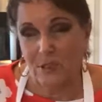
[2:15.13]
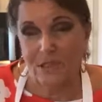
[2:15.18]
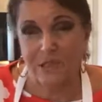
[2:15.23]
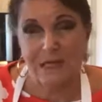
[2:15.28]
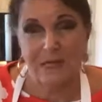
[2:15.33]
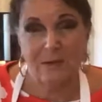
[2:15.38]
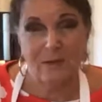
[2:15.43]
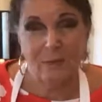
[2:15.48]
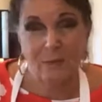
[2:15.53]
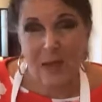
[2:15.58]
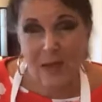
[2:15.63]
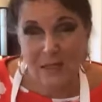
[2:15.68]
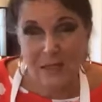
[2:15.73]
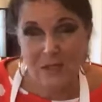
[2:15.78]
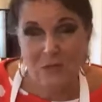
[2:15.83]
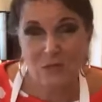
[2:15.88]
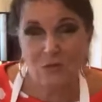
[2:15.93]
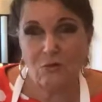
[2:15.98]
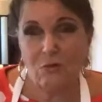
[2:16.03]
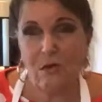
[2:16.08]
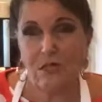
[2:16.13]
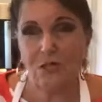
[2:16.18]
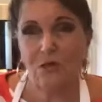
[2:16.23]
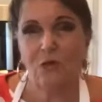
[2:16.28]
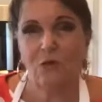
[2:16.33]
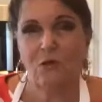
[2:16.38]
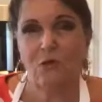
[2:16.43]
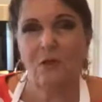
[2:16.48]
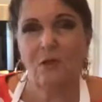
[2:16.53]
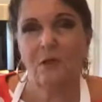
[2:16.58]
put it in
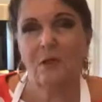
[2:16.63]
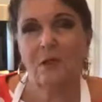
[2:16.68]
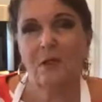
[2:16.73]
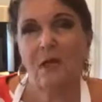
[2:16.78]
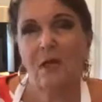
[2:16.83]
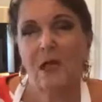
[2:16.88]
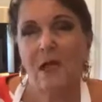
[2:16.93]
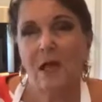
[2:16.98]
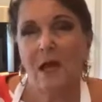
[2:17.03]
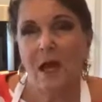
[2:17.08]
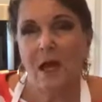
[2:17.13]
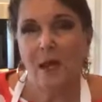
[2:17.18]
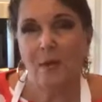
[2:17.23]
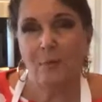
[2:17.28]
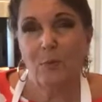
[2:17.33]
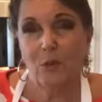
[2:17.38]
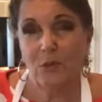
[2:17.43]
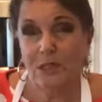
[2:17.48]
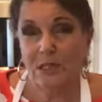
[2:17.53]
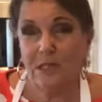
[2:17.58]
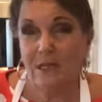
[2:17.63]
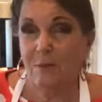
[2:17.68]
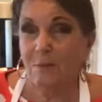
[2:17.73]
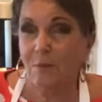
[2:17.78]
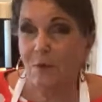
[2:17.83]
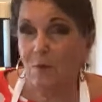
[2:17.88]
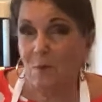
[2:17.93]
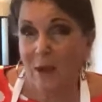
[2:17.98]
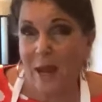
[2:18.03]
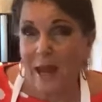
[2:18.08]
pastries, you can put it
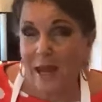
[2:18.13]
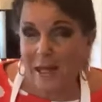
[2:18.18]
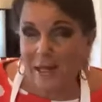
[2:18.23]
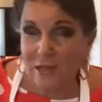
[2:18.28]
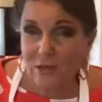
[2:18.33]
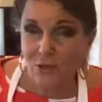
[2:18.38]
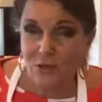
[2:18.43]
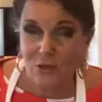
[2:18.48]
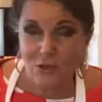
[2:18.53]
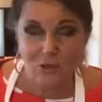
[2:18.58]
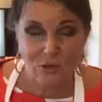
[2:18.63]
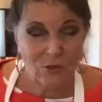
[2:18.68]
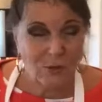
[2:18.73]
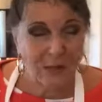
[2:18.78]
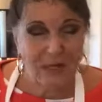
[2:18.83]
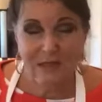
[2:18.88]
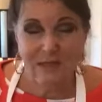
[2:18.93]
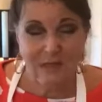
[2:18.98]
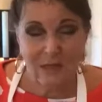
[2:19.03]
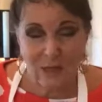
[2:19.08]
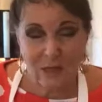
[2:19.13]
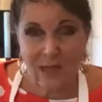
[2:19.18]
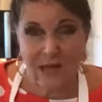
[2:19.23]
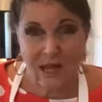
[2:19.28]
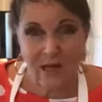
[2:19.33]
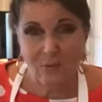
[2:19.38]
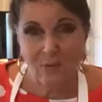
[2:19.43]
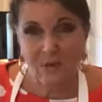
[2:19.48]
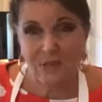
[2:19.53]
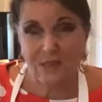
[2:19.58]
in meringues, you can do anything you
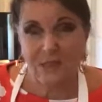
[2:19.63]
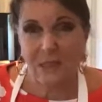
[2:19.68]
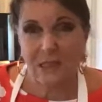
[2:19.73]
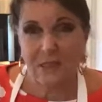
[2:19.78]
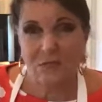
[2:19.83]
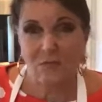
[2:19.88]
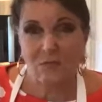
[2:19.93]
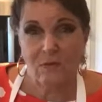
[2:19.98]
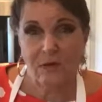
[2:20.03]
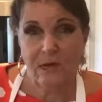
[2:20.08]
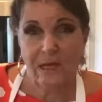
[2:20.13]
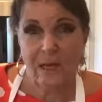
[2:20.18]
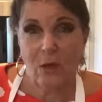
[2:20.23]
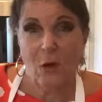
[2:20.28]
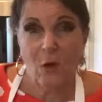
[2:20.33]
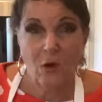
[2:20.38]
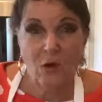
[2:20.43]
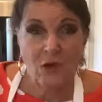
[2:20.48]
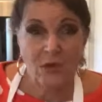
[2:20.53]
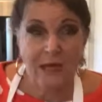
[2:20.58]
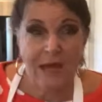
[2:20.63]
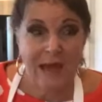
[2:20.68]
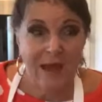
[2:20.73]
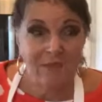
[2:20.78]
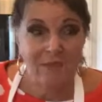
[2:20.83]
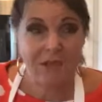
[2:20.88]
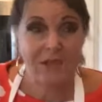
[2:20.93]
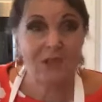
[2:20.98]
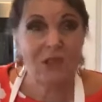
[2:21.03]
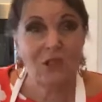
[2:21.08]
like with it. It's really, or you can
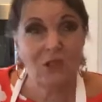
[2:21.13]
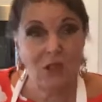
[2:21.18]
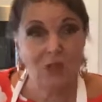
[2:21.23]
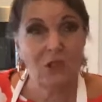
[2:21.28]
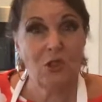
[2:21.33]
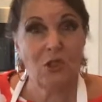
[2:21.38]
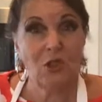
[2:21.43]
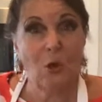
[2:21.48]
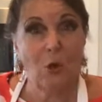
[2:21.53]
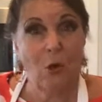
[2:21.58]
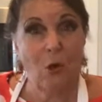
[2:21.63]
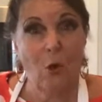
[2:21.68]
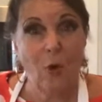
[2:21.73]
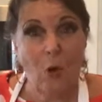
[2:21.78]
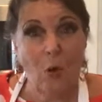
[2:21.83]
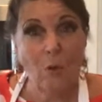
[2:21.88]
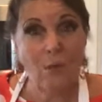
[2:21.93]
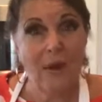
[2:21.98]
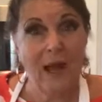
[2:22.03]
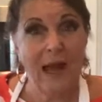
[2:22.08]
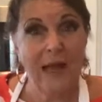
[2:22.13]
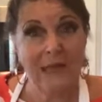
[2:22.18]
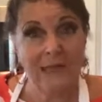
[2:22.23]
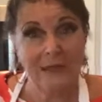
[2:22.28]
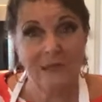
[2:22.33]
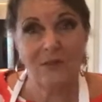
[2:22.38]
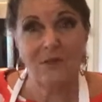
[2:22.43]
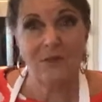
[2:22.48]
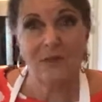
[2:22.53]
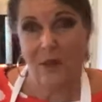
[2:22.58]
have it just all by
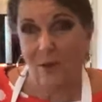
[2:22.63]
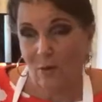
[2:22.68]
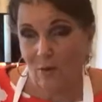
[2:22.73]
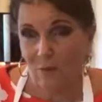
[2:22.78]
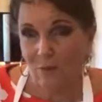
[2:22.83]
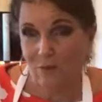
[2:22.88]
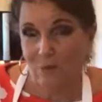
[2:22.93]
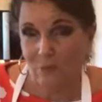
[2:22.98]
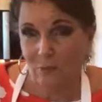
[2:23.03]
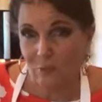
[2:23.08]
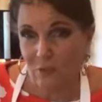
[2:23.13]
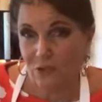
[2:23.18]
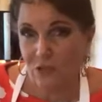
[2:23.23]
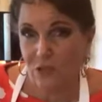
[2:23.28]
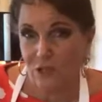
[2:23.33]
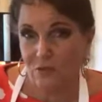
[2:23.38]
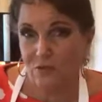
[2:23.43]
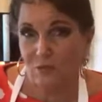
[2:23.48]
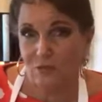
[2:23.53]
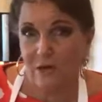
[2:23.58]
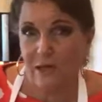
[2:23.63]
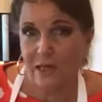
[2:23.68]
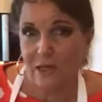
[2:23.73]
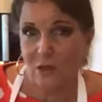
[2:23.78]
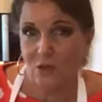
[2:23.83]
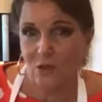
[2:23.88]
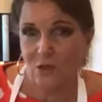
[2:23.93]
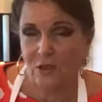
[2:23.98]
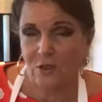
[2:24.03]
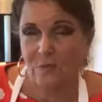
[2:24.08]
itself, which is
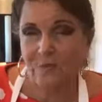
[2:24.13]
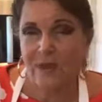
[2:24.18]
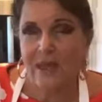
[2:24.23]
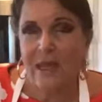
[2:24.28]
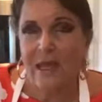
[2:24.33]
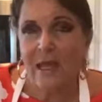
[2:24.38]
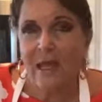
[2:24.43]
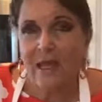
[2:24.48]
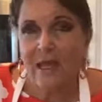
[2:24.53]
really good.